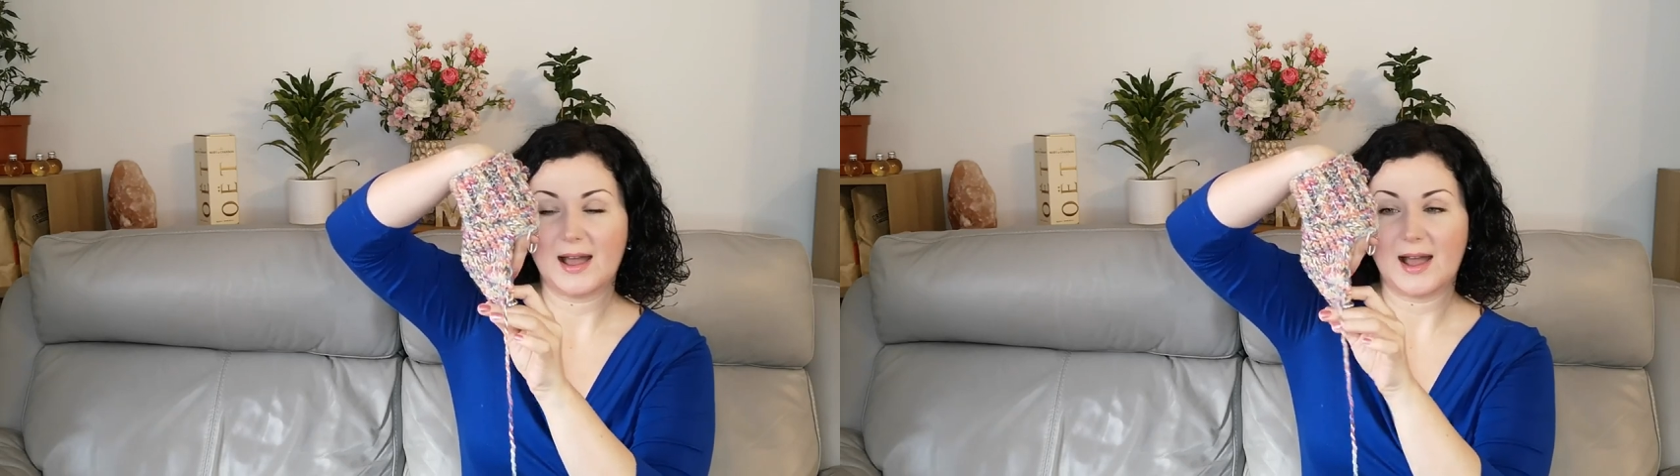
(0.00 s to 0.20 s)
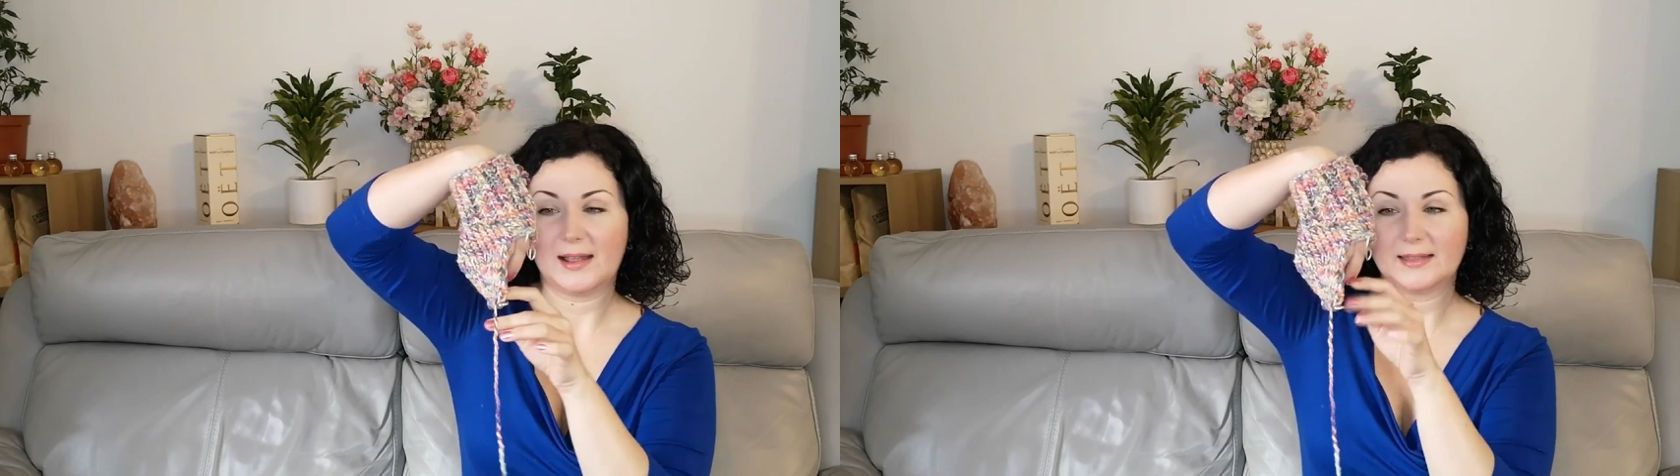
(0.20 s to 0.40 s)

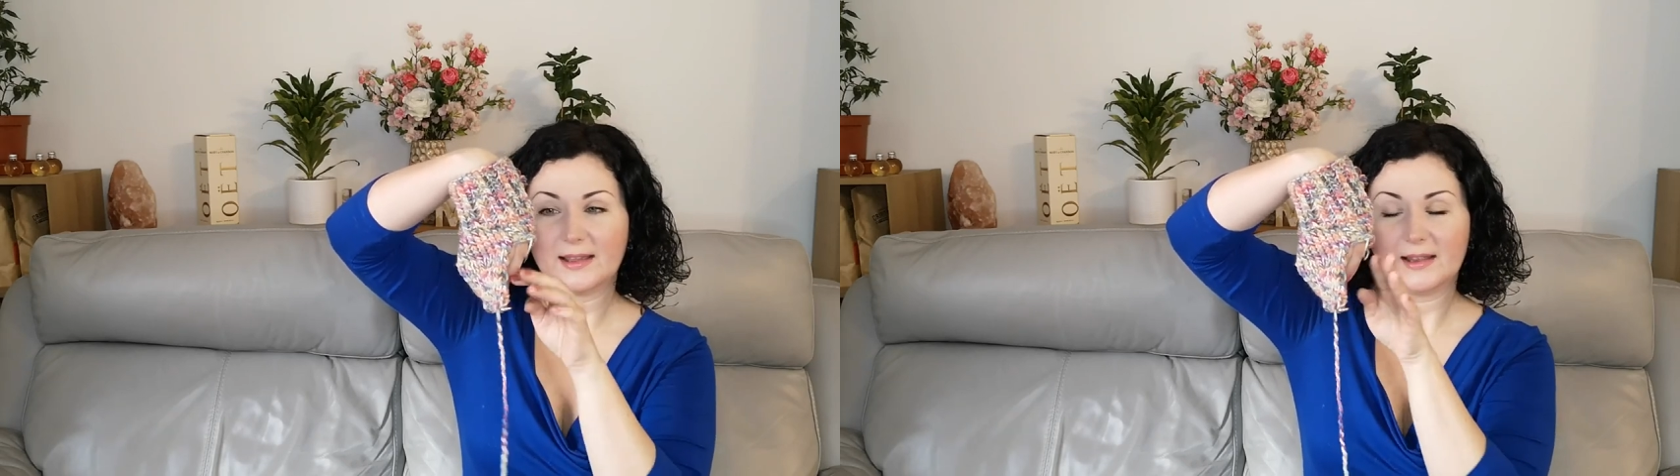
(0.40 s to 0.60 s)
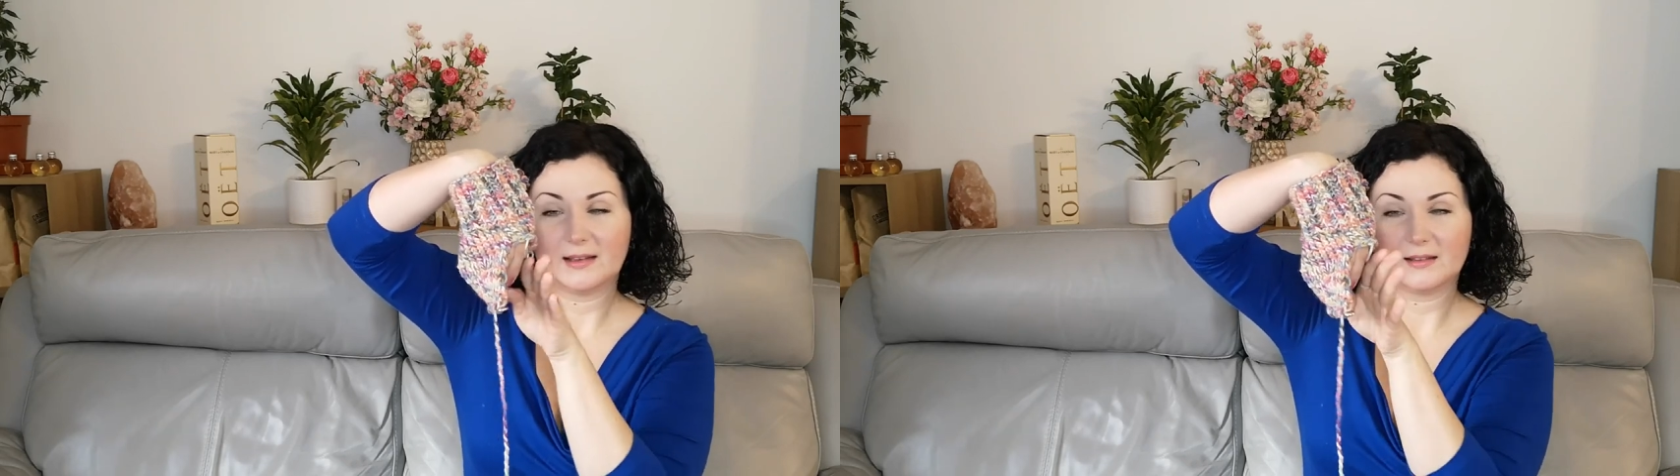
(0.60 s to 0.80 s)
and
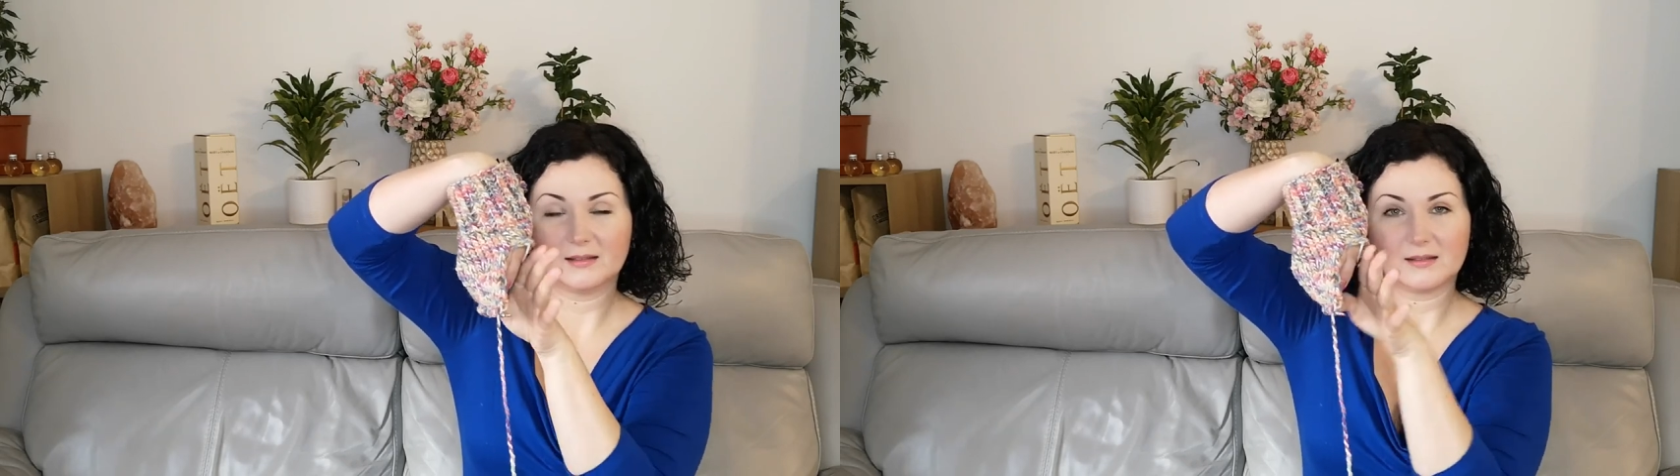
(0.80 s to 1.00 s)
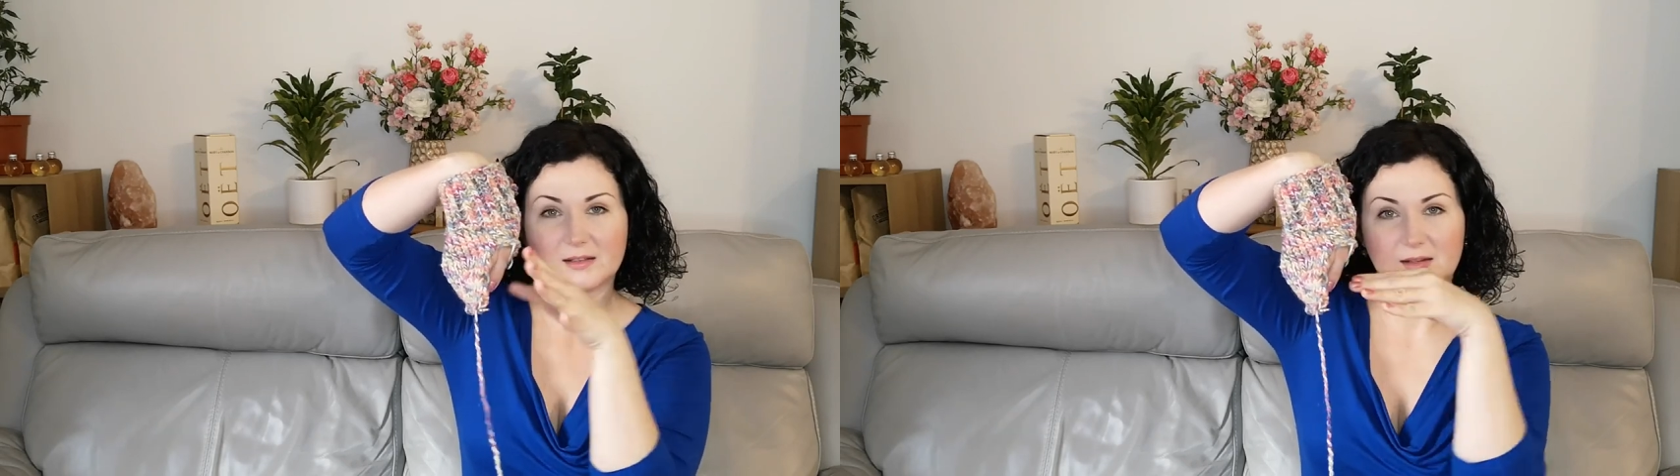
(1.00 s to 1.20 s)
then
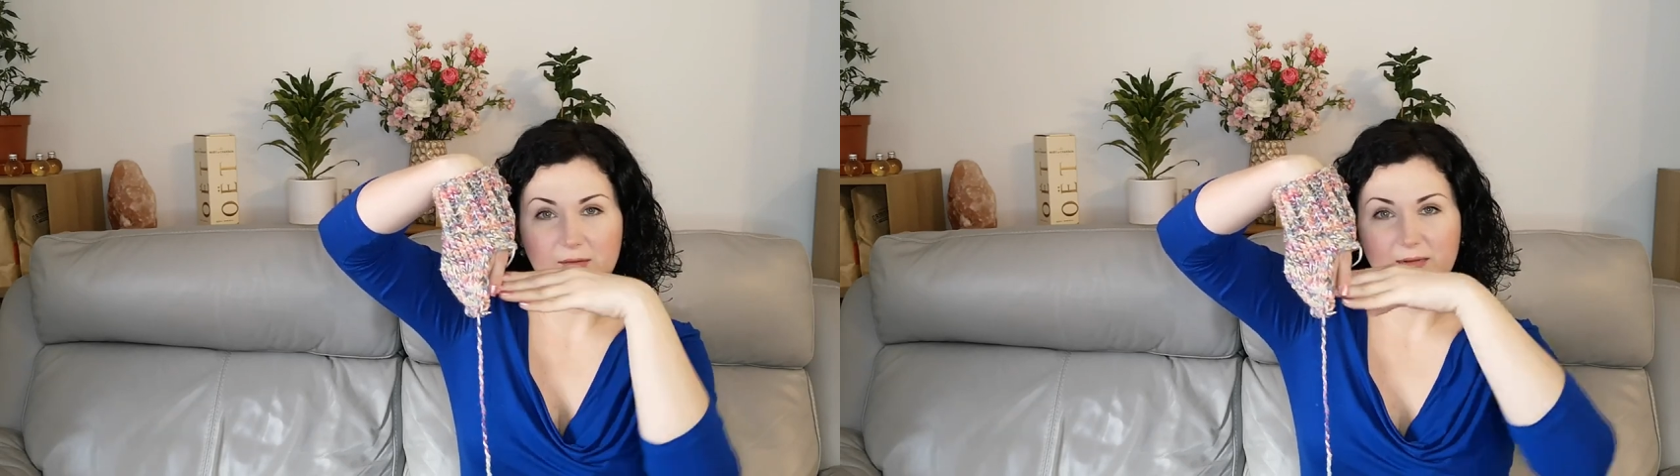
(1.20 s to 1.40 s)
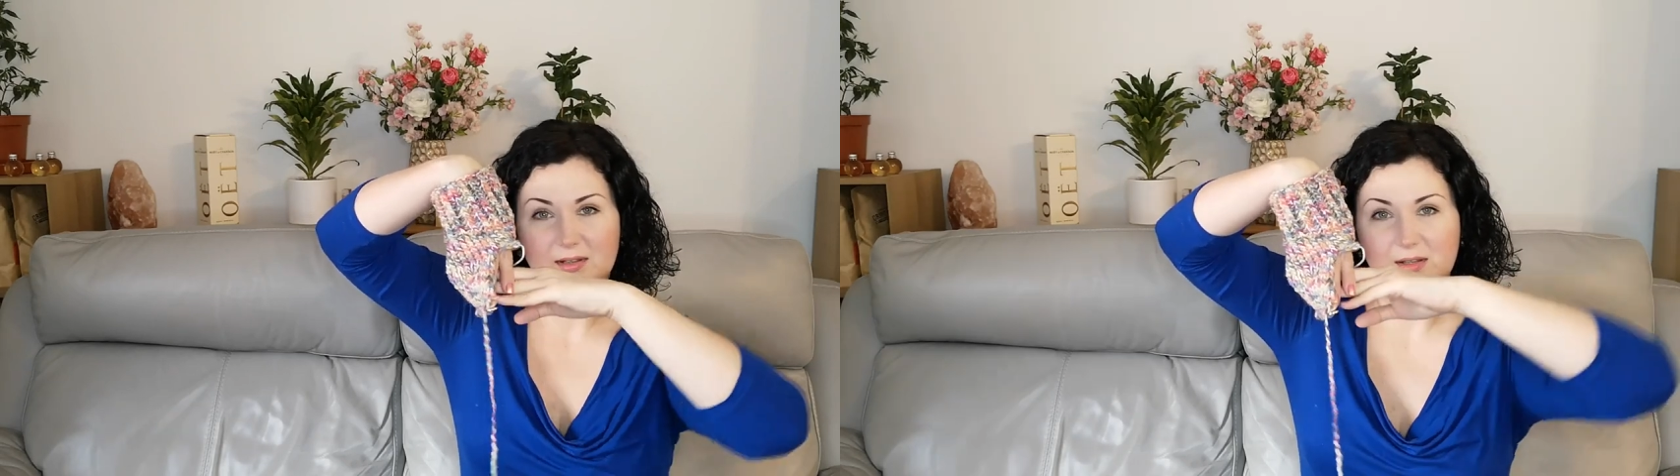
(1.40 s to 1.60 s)
so this